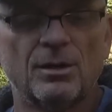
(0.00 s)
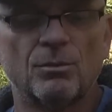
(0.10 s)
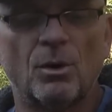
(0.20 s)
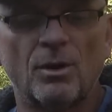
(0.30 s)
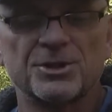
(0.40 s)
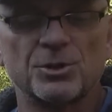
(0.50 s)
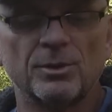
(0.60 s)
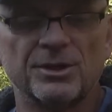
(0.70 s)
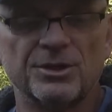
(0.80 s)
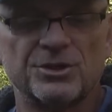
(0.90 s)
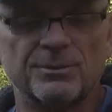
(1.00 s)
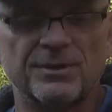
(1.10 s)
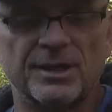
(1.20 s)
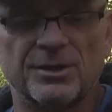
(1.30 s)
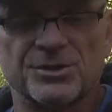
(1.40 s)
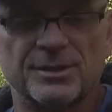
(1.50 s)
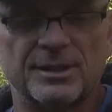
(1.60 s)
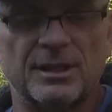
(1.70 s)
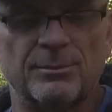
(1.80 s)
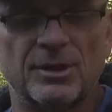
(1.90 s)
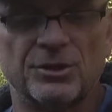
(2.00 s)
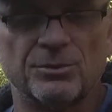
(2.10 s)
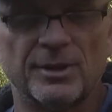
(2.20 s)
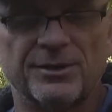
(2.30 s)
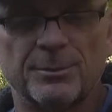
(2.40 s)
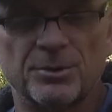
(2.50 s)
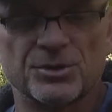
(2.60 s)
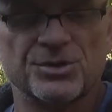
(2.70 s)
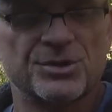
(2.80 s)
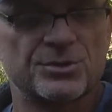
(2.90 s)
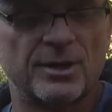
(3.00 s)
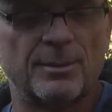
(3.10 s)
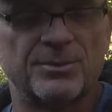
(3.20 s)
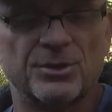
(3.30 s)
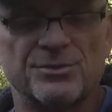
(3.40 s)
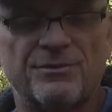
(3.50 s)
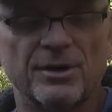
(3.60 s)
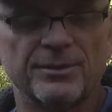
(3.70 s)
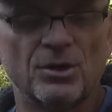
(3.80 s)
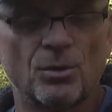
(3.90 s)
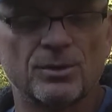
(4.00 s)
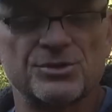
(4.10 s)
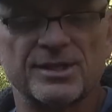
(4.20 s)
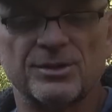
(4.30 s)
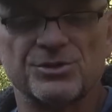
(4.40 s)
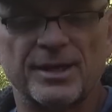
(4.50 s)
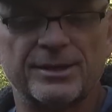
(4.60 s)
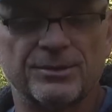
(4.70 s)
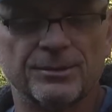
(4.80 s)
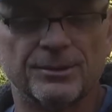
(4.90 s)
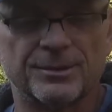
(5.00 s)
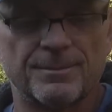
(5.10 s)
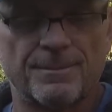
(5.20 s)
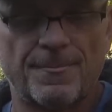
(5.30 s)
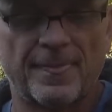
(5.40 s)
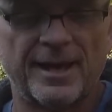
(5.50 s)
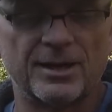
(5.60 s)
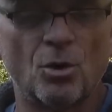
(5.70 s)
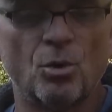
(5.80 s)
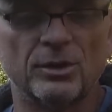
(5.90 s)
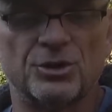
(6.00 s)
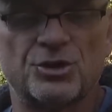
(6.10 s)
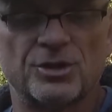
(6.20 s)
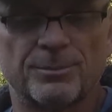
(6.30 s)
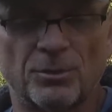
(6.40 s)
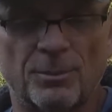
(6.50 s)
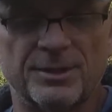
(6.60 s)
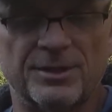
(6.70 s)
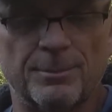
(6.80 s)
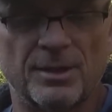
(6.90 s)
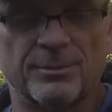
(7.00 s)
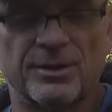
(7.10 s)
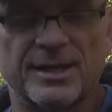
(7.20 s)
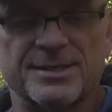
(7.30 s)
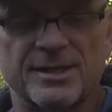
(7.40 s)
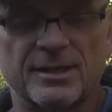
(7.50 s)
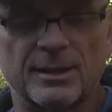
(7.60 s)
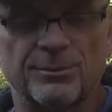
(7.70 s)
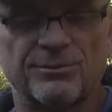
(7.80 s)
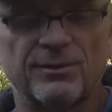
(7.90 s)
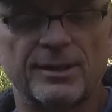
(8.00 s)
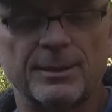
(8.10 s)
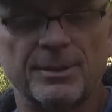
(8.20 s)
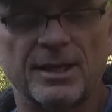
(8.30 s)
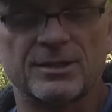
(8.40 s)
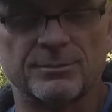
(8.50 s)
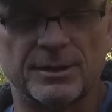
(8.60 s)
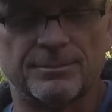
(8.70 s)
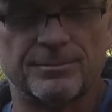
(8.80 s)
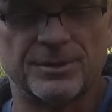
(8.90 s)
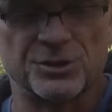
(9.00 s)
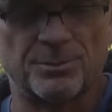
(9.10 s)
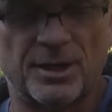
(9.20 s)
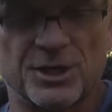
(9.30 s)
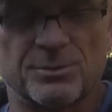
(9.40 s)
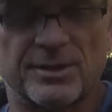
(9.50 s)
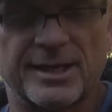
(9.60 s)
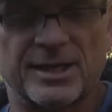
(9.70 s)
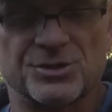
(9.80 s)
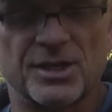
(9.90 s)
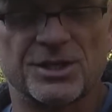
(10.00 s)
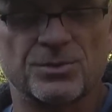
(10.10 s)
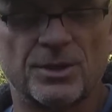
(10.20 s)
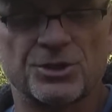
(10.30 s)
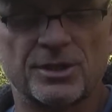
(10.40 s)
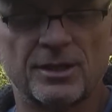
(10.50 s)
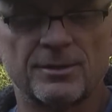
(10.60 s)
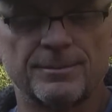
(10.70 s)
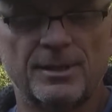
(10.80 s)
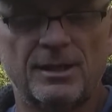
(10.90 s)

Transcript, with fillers: While watching one of your YouTube videos and email you read, the person described those very hoarse sounds I heard. I had a holy shit moment, and the memory of that day came flooding back to me. Was it possible that I had a Sasquatch encounter?